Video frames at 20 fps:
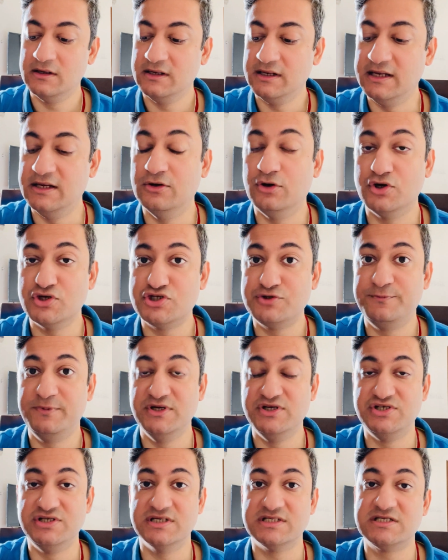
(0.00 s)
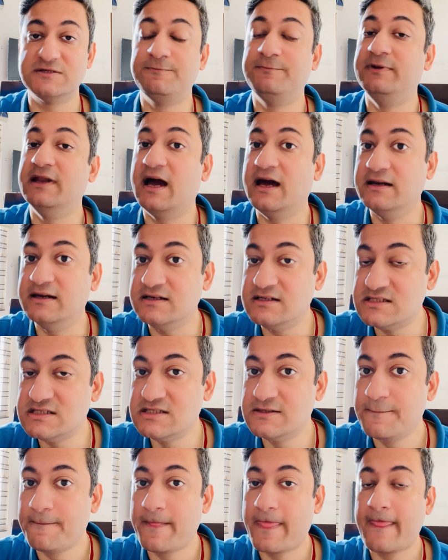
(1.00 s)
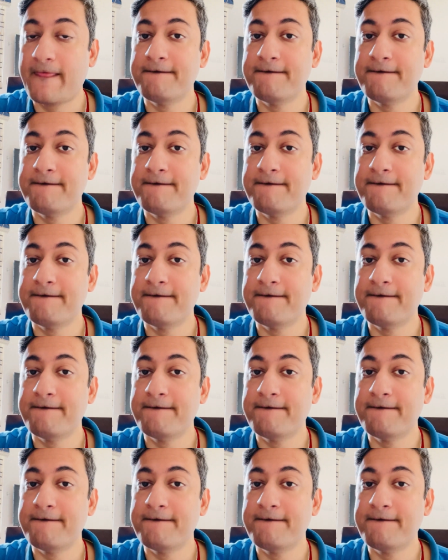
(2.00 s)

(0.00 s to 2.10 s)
Inauspicious planets,